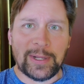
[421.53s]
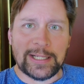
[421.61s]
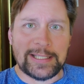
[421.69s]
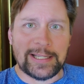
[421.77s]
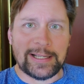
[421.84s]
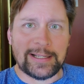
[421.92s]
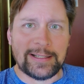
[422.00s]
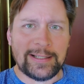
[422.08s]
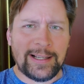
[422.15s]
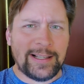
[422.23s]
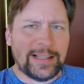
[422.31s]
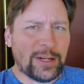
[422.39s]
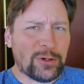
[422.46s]
but
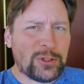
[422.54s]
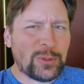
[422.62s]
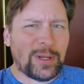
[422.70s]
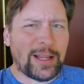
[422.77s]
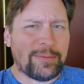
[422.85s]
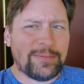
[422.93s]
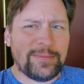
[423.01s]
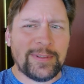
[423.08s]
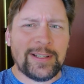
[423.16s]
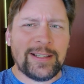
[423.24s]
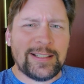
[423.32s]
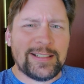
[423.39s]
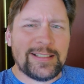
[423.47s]
they were doing like
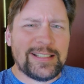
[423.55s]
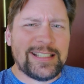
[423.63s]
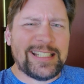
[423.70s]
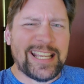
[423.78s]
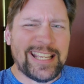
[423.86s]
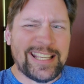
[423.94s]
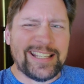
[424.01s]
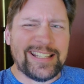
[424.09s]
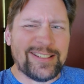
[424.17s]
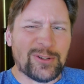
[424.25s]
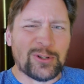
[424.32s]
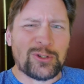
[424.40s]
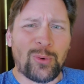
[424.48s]

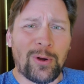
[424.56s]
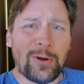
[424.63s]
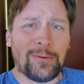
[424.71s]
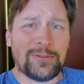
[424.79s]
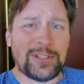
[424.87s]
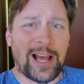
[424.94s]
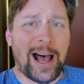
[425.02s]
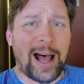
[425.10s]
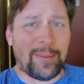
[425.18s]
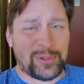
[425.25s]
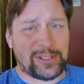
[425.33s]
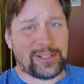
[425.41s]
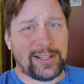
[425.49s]
10 or 12
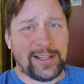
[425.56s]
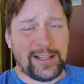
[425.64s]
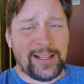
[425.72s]
tops.